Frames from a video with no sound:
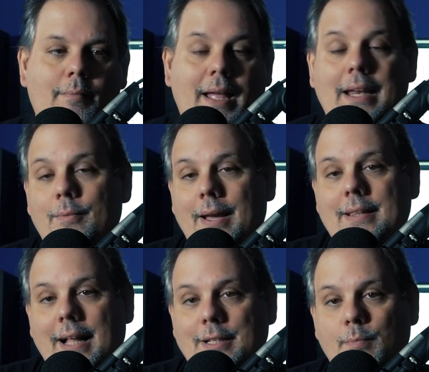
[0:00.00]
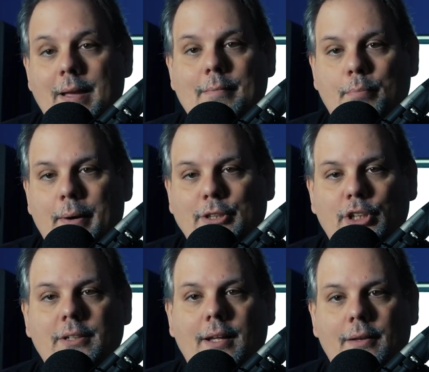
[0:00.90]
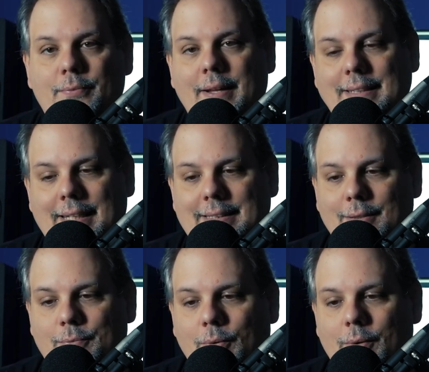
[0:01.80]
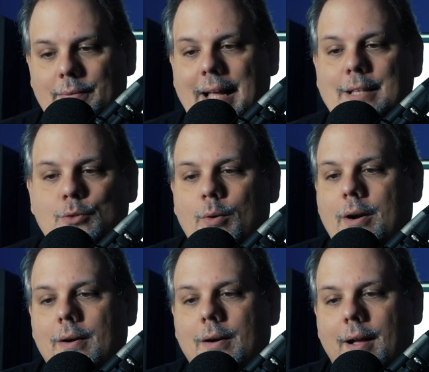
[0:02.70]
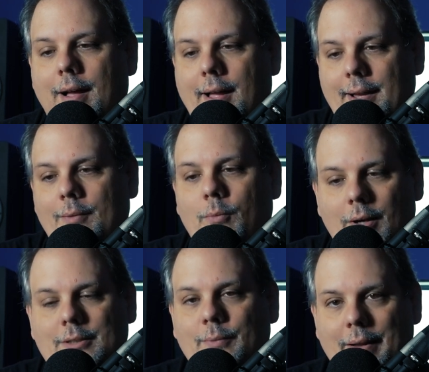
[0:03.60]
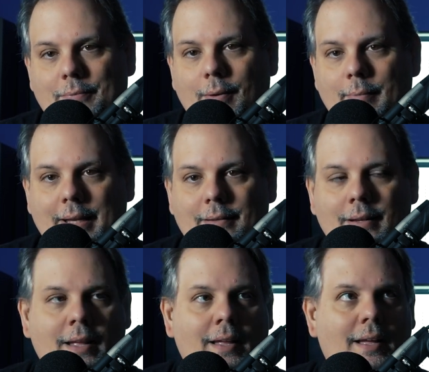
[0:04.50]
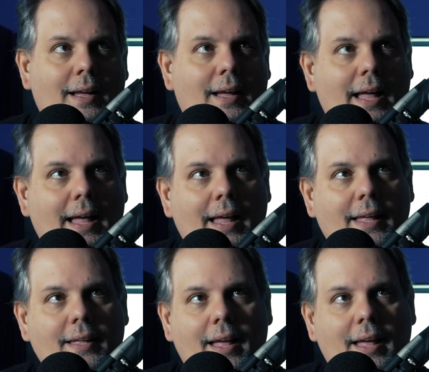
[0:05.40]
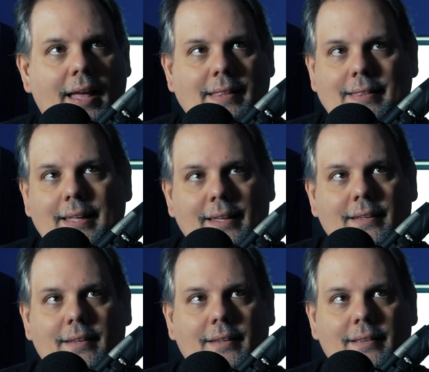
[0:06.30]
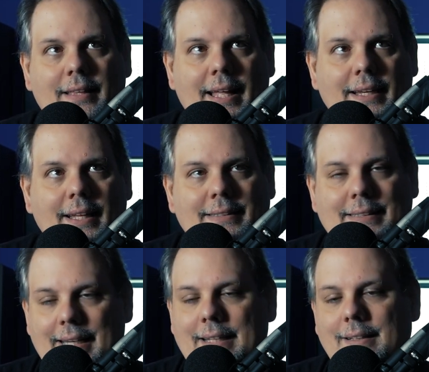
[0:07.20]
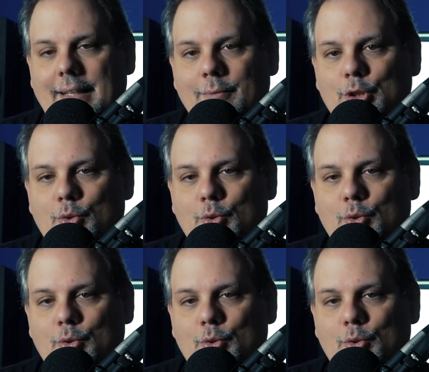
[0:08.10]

anyway, that's my impression of Fantastic Four. That's where I walked away from it. I think that aesthetically it was